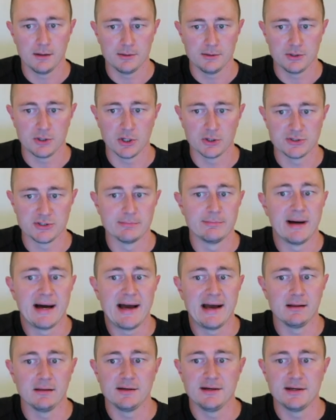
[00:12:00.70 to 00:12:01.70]
you go to
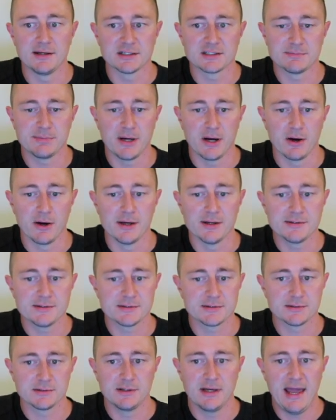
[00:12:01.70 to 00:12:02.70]
Buy Elite
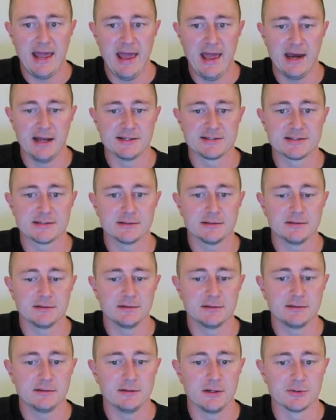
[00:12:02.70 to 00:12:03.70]
Experience, and
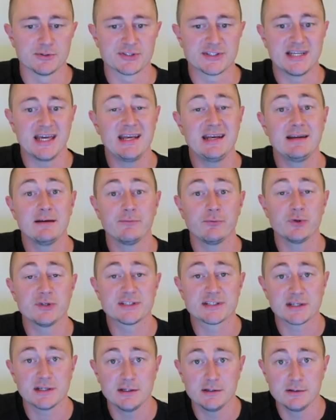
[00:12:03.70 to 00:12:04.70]
there's 10 different
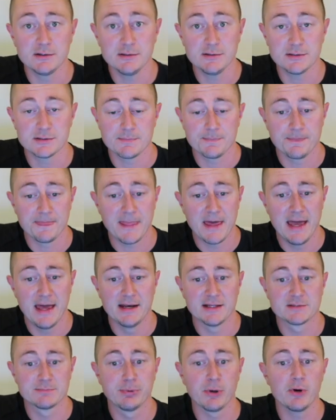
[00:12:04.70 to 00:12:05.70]
skills, and
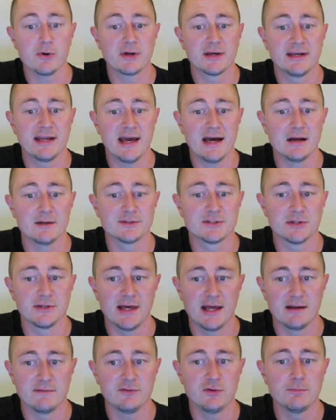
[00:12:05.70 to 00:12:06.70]
it's broken down so
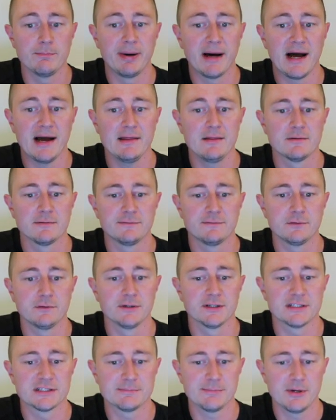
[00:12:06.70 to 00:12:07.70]
that if you buy the full
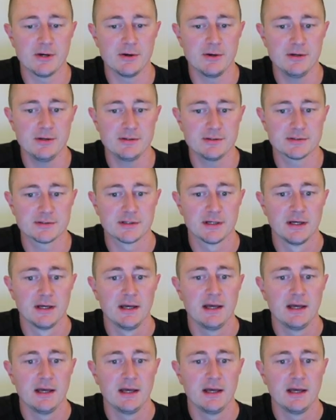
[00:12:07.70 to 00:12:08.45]
experience,